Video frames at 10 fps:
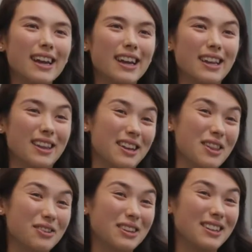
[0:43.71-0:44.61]
in the
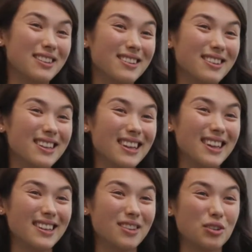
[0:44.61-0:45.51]
Netherlands.
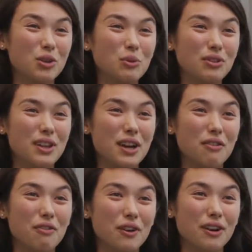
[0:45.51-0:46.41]
So she was there
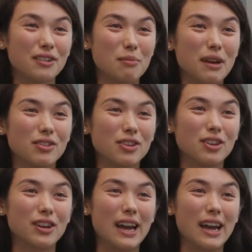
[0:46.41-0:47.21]
for a semester